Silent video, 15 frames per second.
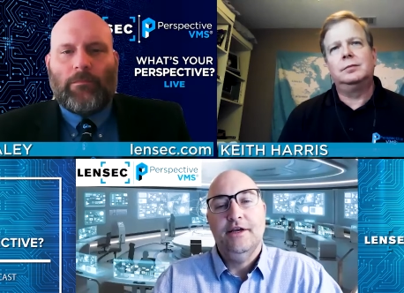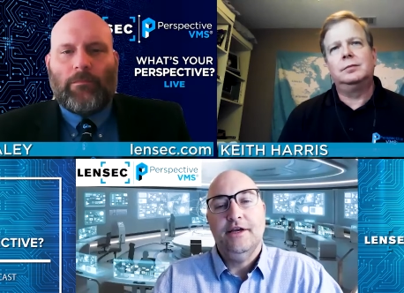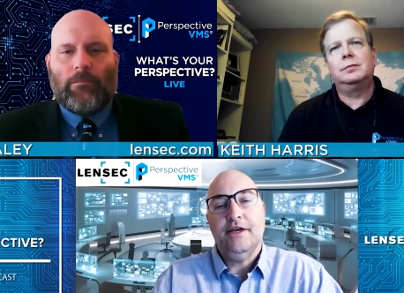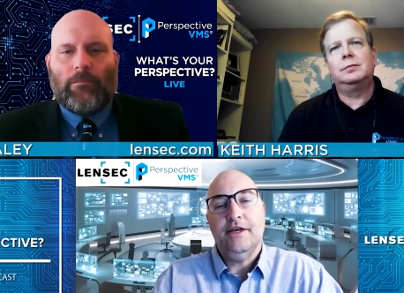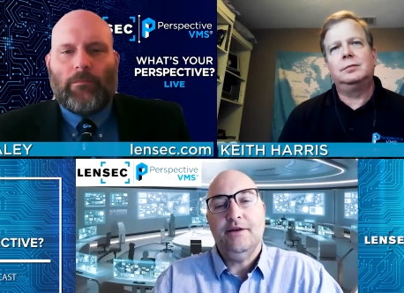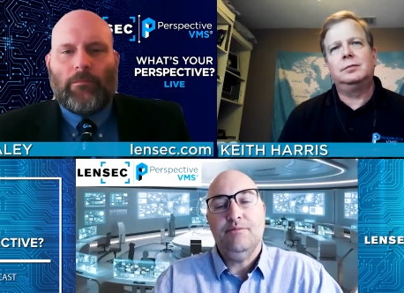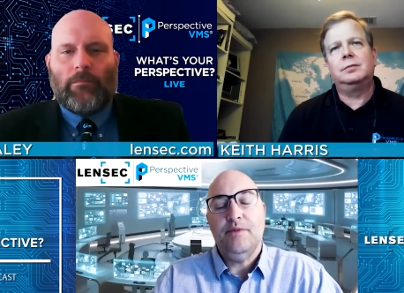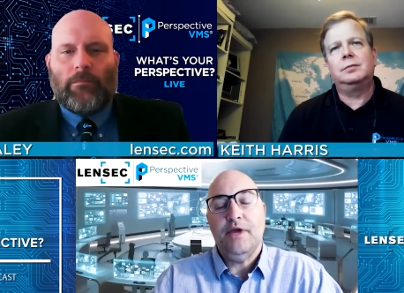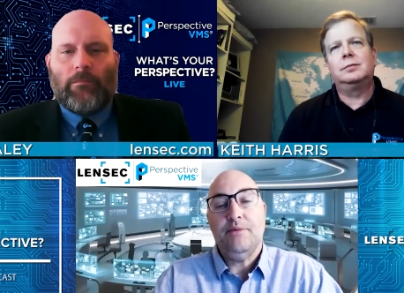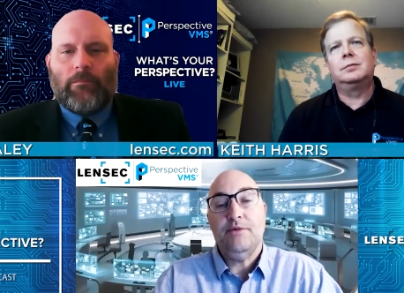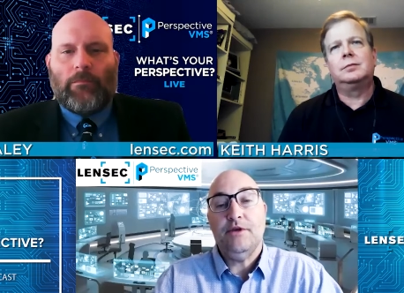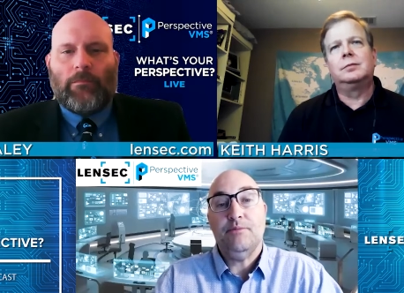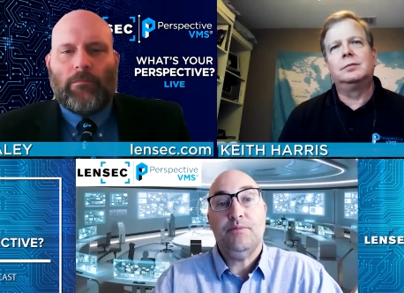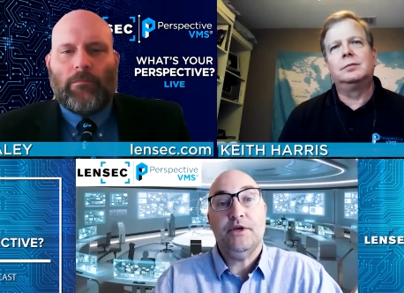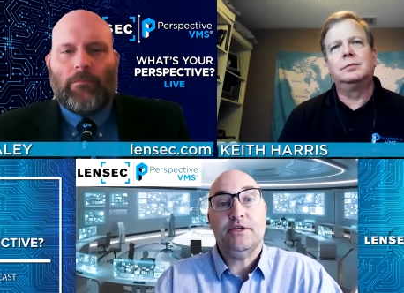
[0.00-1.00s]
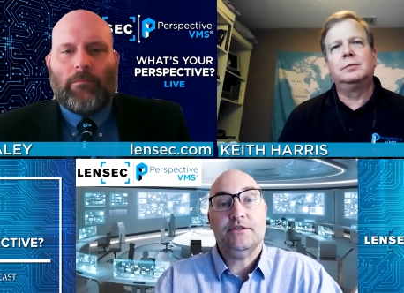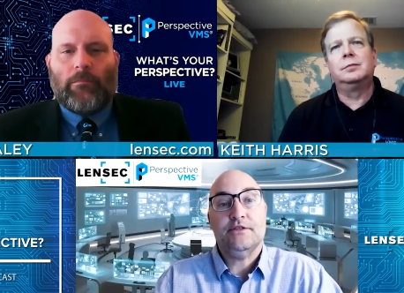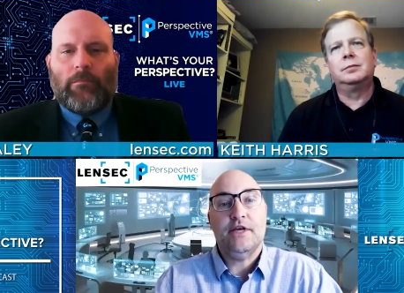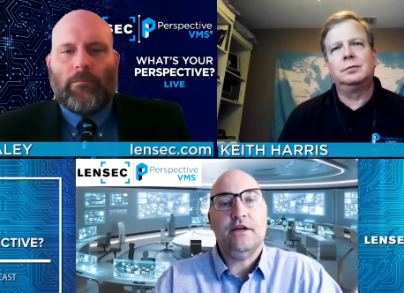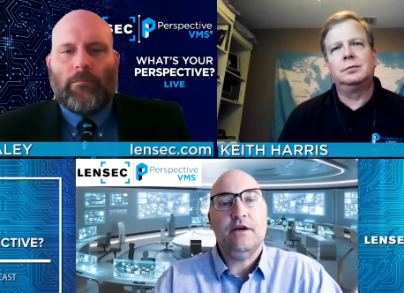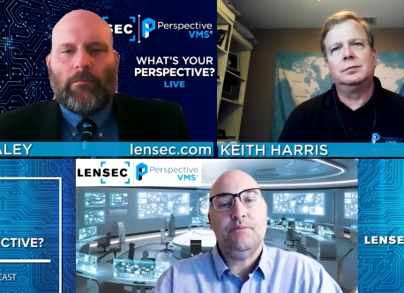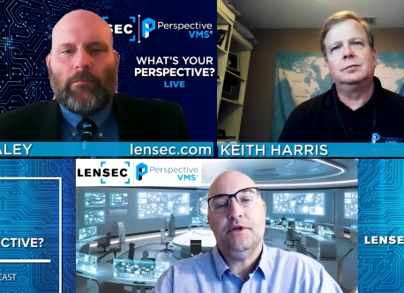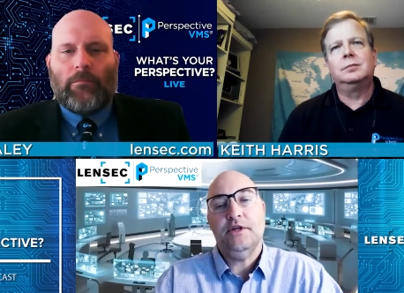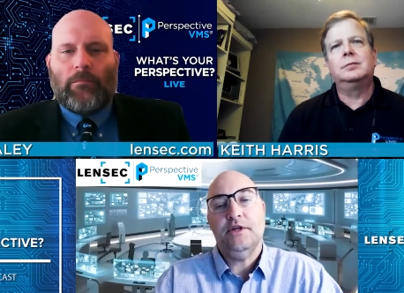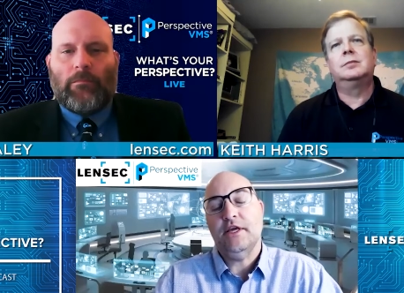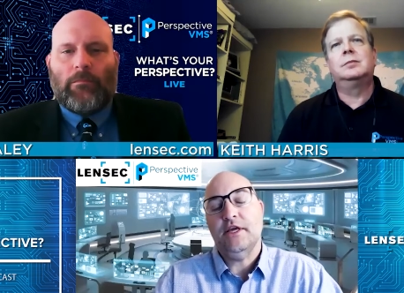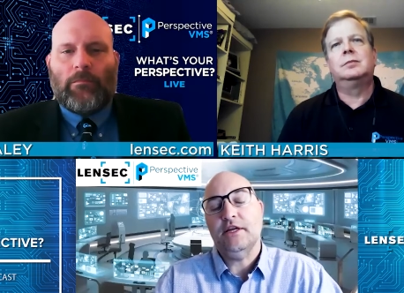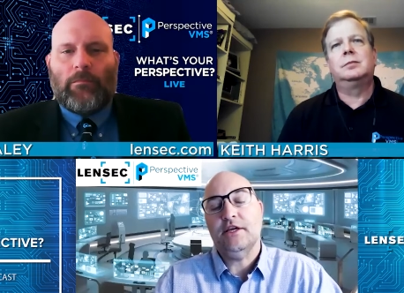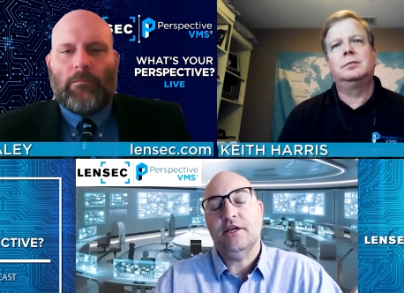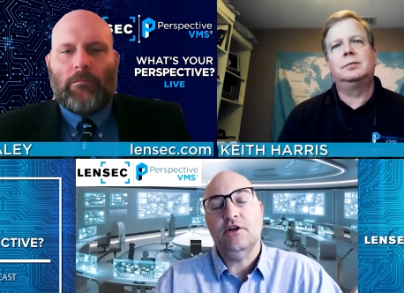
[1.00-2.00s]
Speaker 1: And maybe it picks that up and it
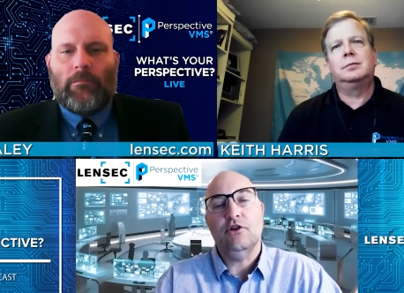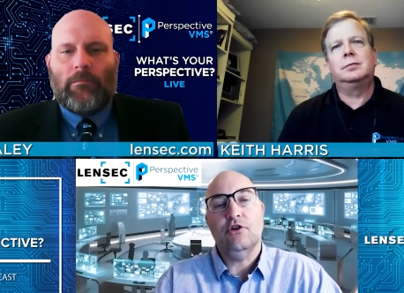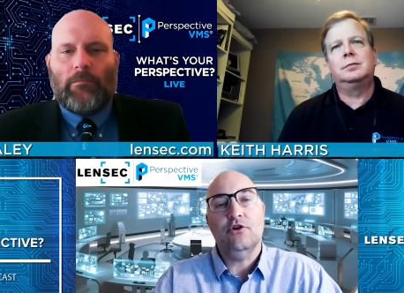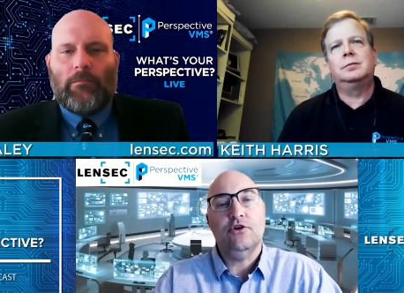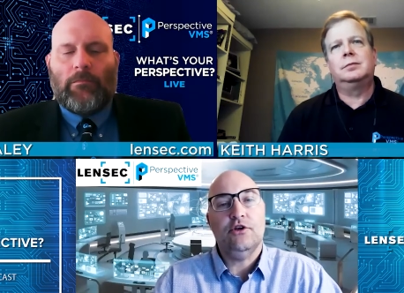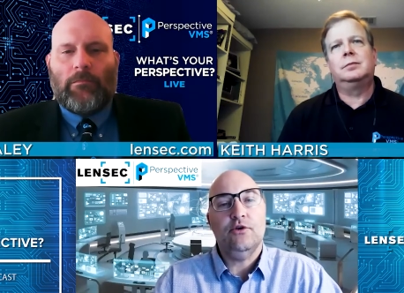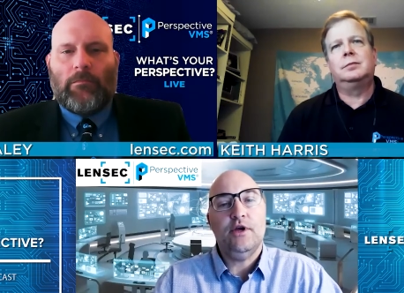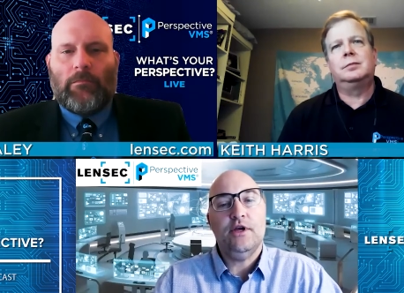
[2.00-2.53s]
then can alert you,